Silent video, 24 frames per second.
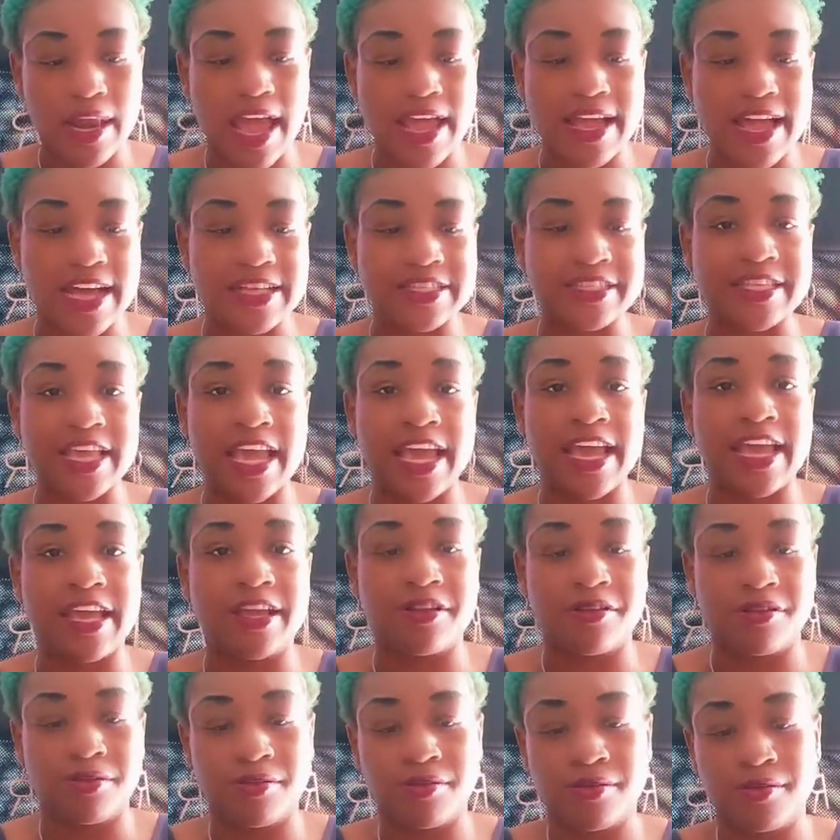like I
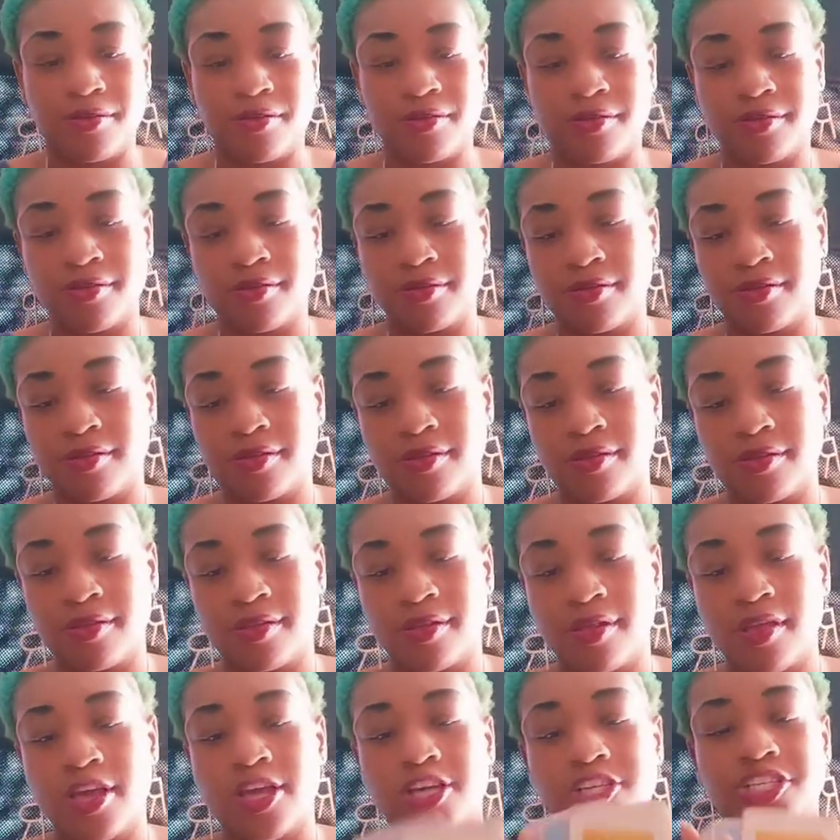said,
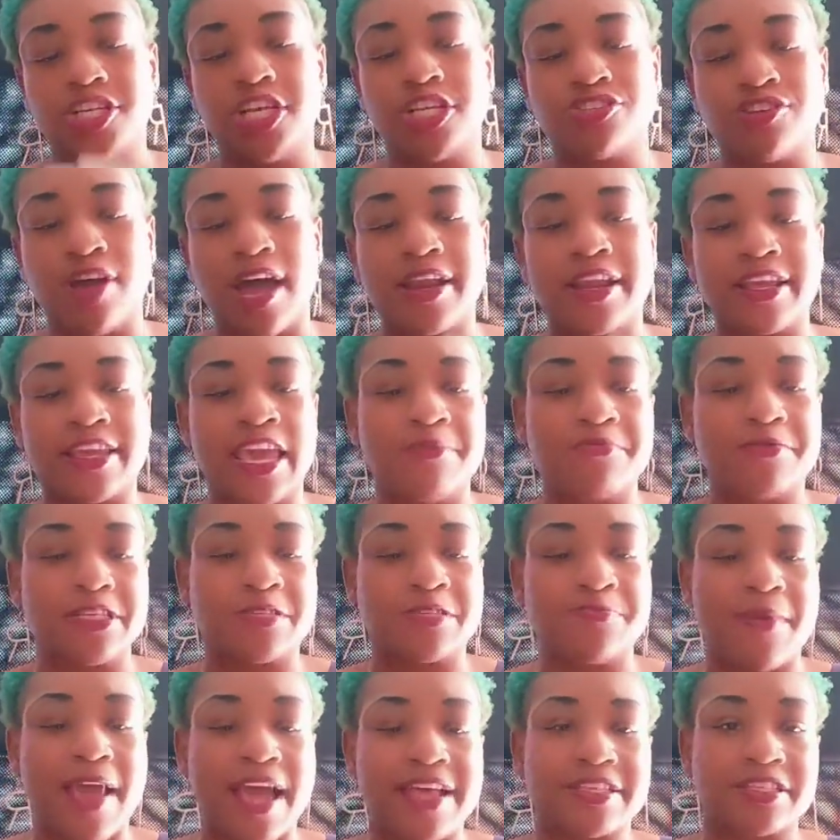she tried to keep
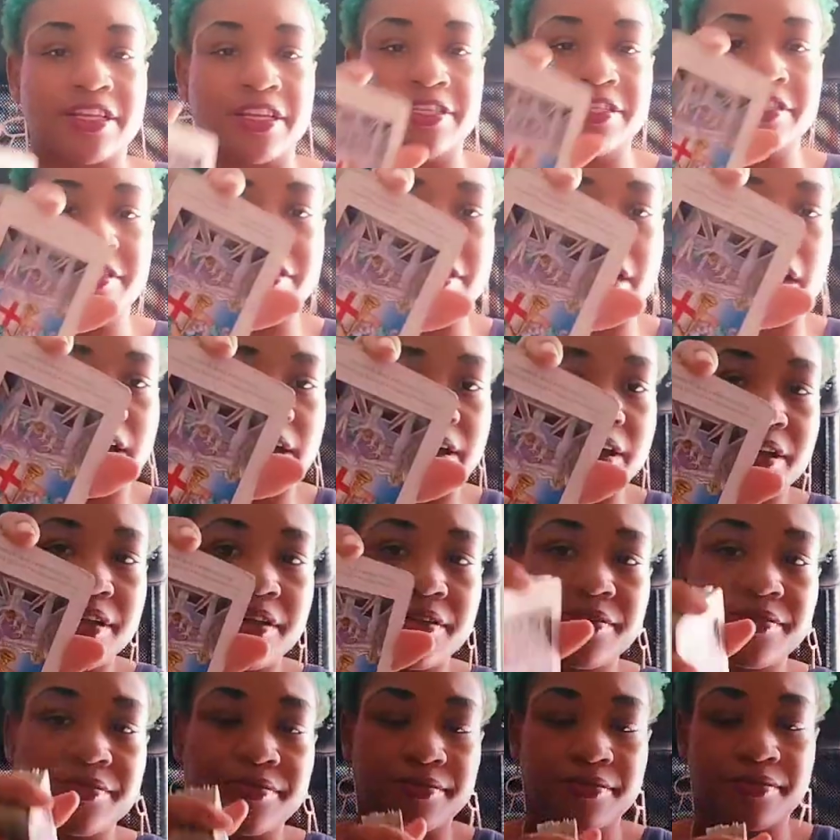this masculine stuck.
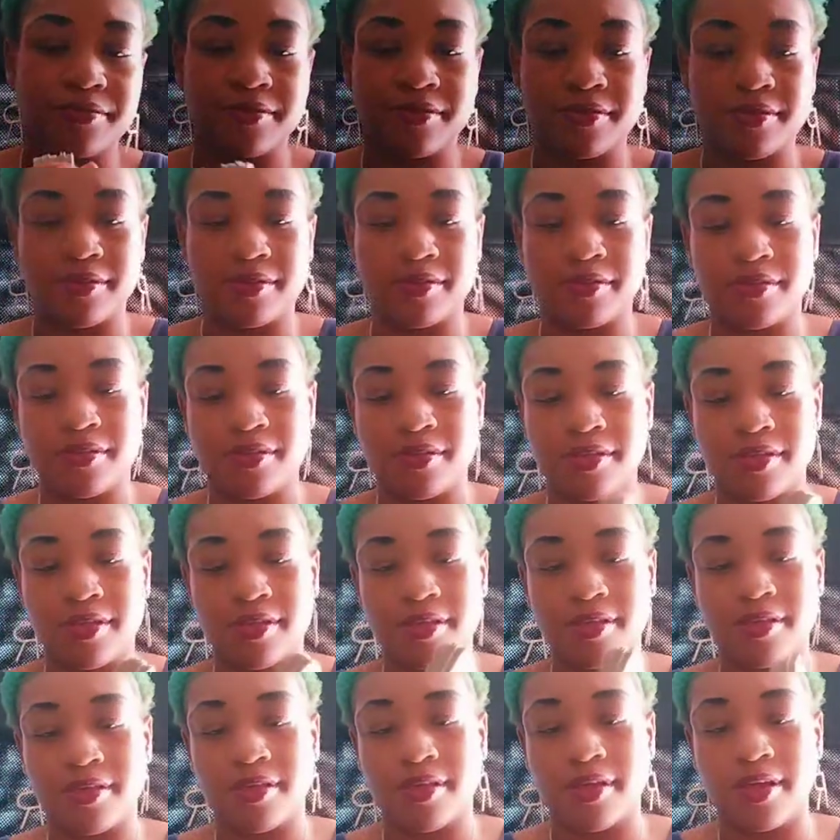
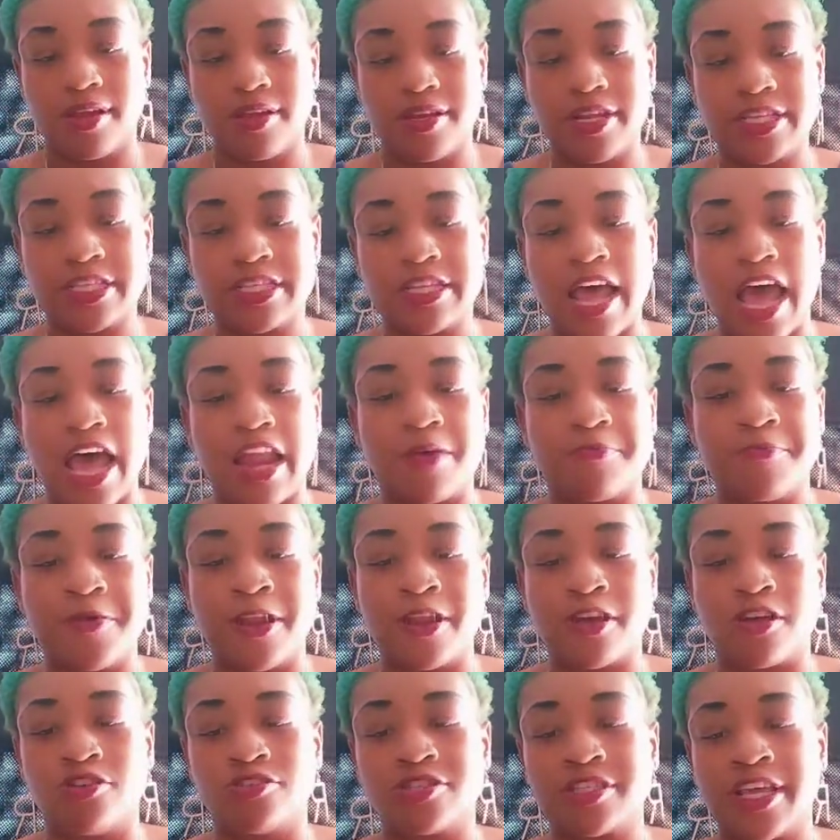This Nine of
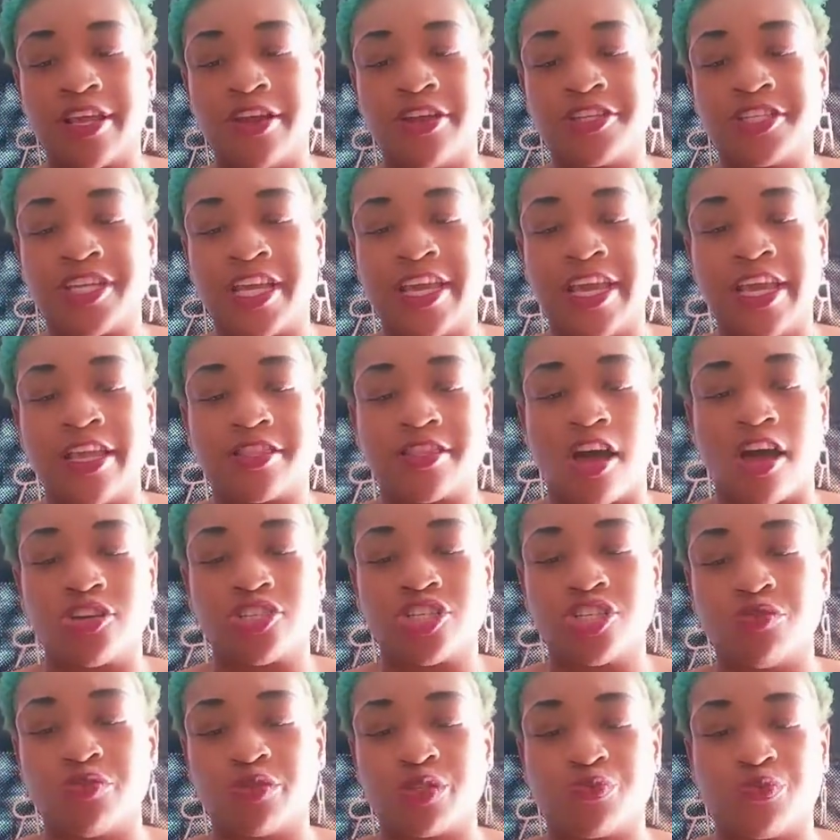Pentacles energy, he
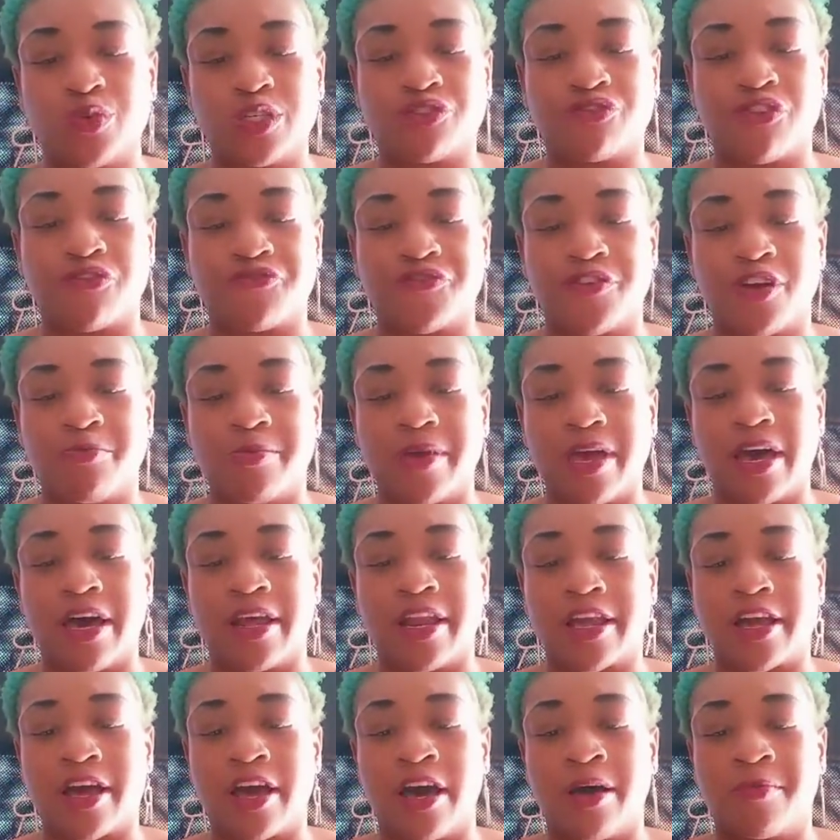thought she was wish fulfillment
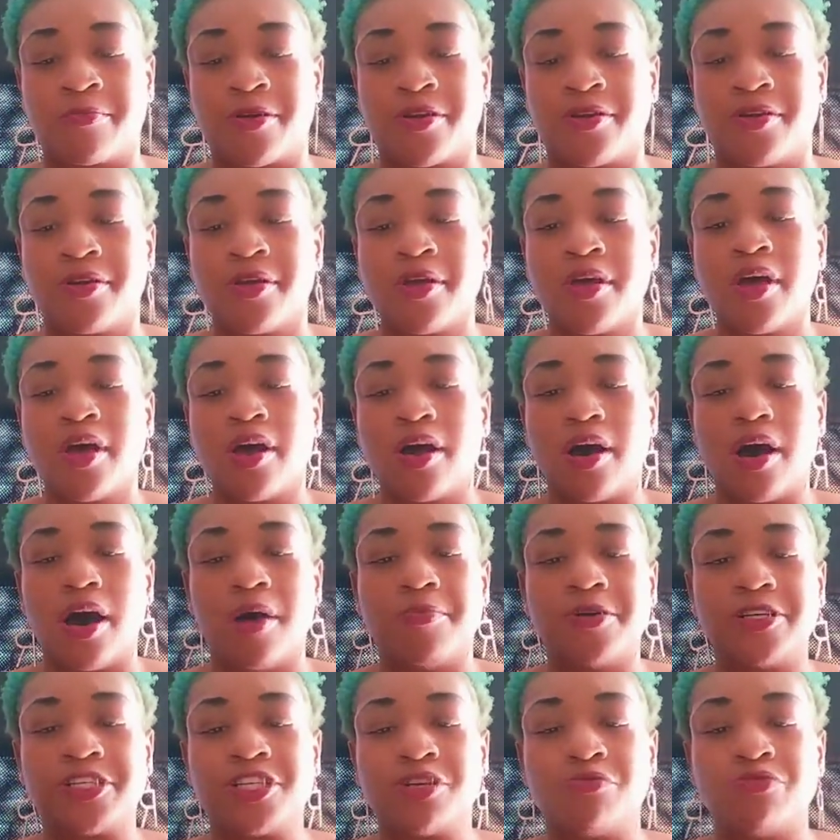unencumbered, uh,
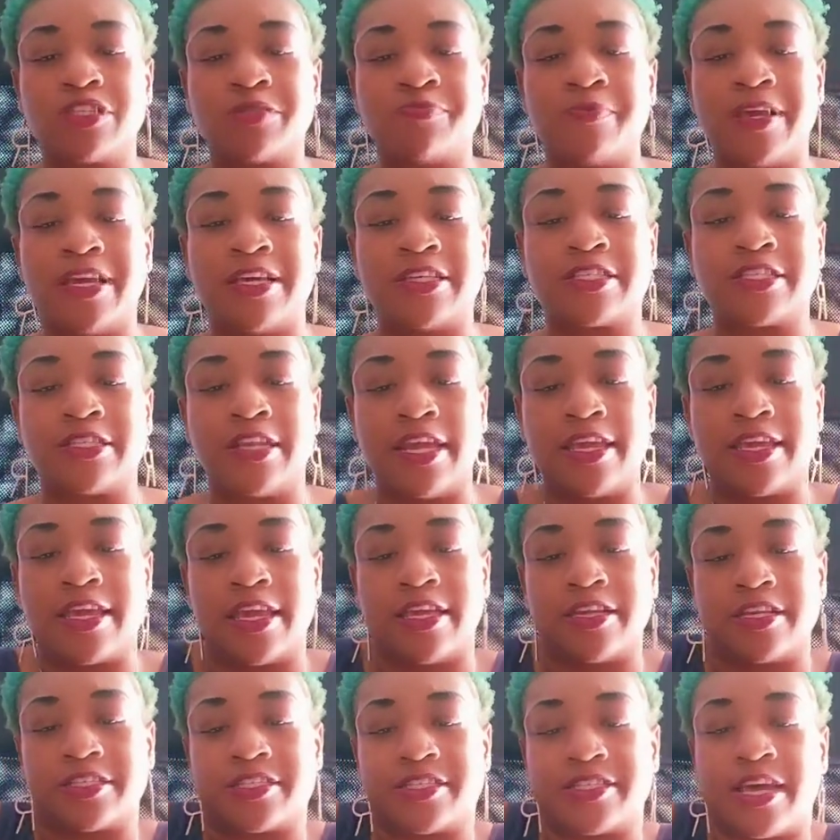but she was being sneaky
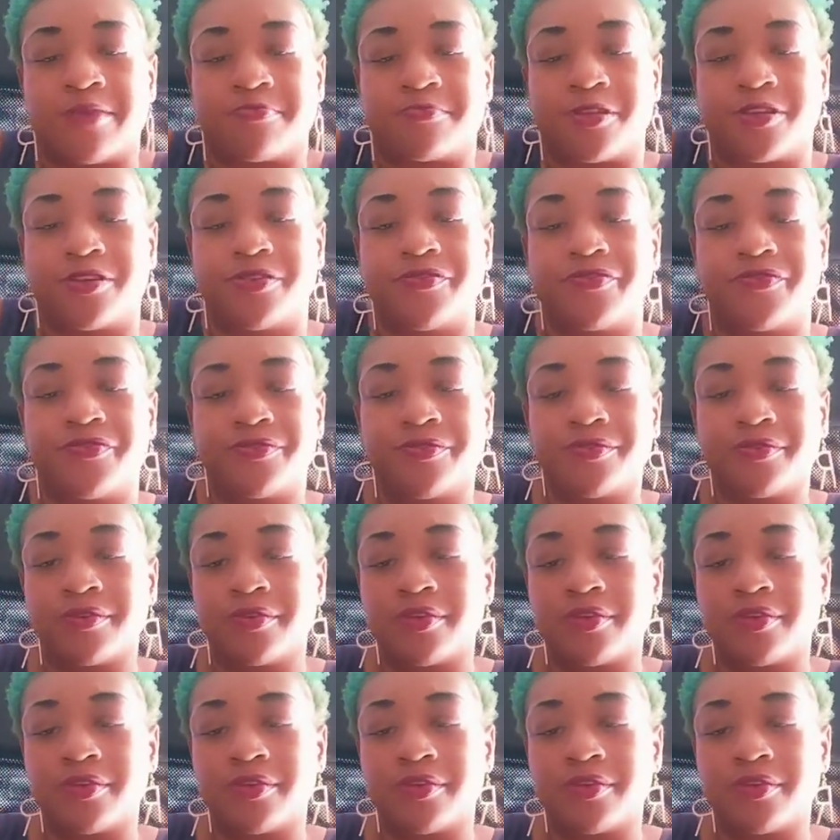and deceptive.